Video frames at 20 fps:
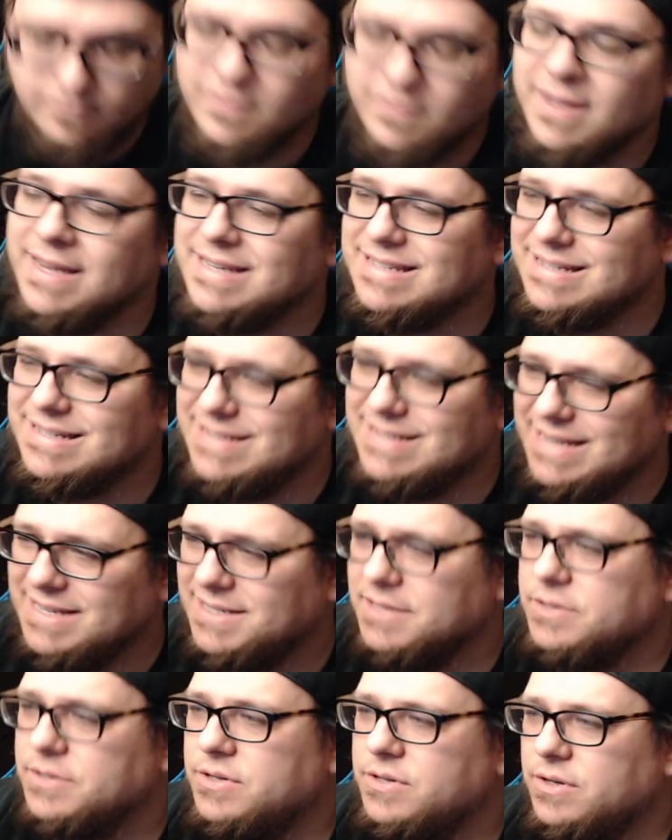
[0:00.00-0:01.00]
He's a
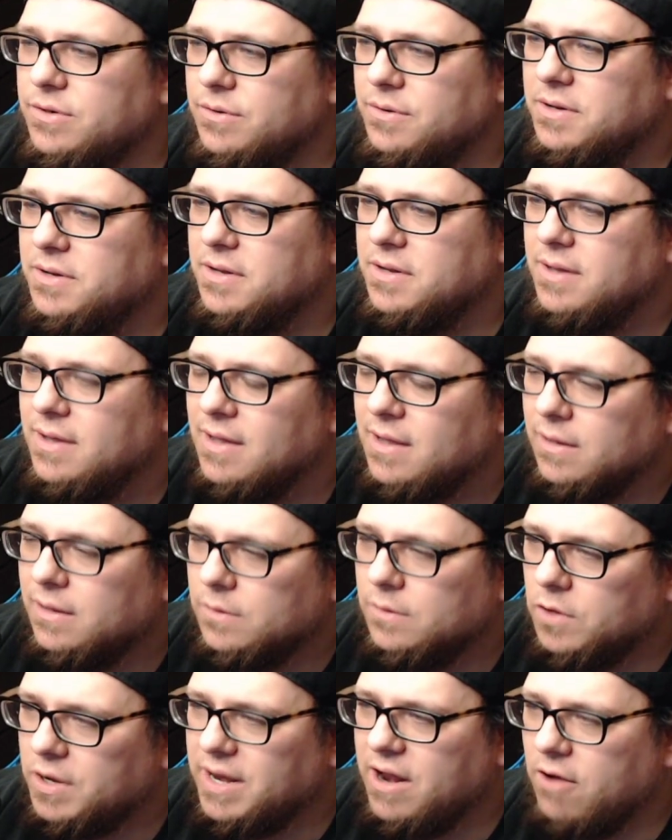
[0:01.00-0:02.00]
decent dude,
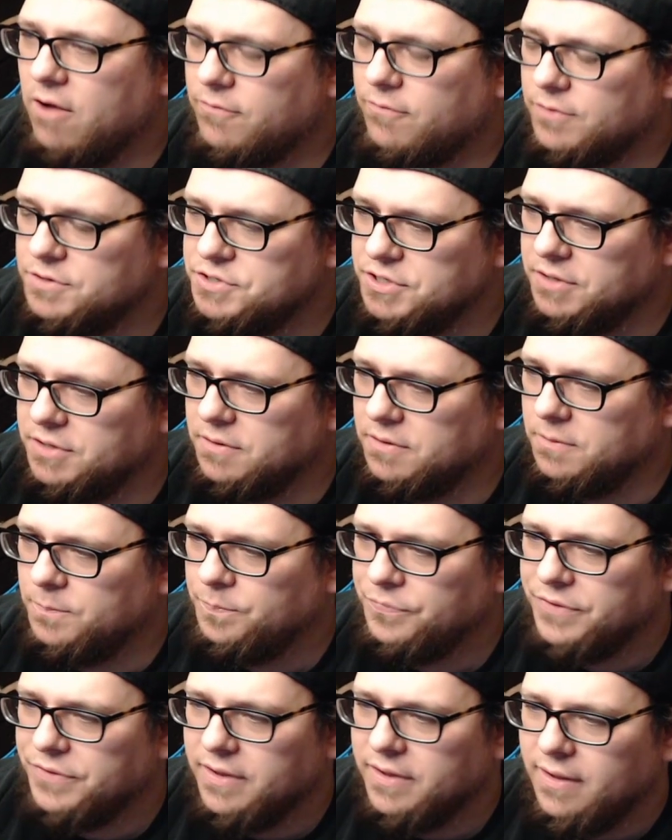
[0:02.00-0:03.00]
looking out for Jill,
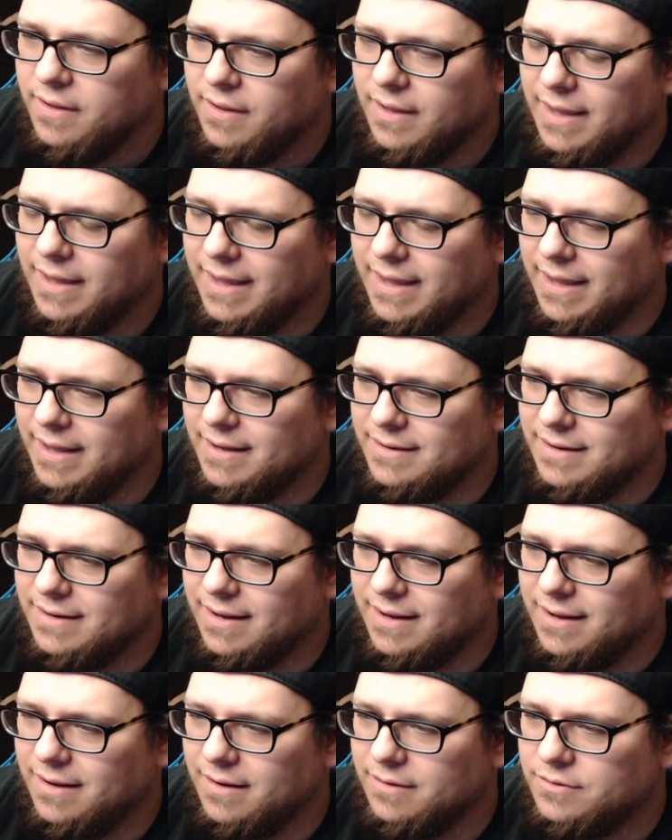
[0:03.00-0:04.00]
and
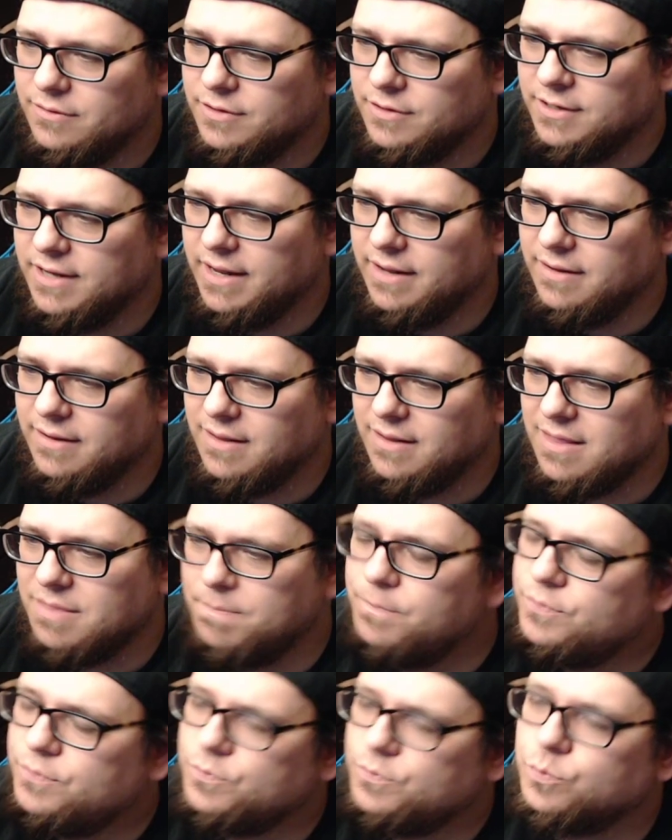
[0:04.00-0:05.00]
he
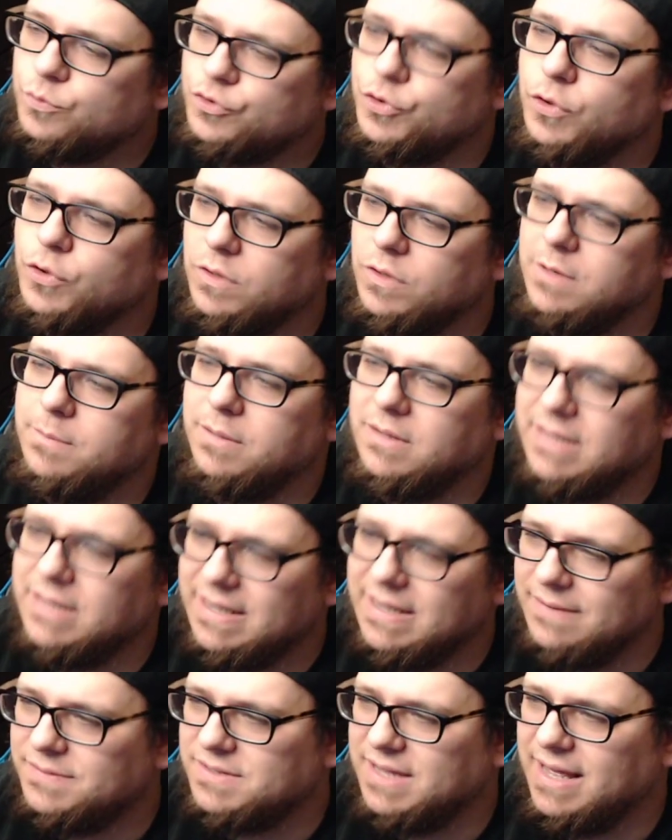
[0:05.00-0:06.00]
truly
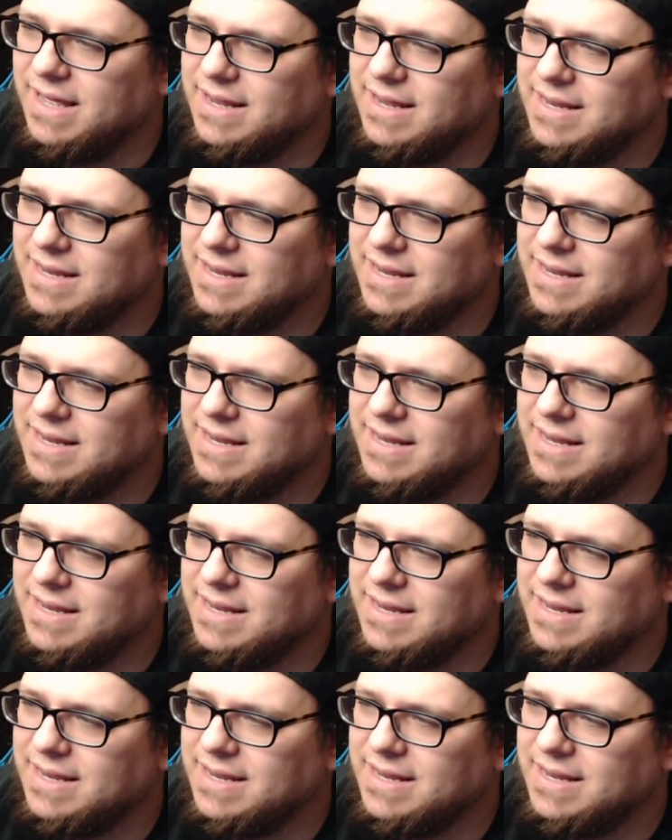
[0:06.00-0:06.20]
believes that he's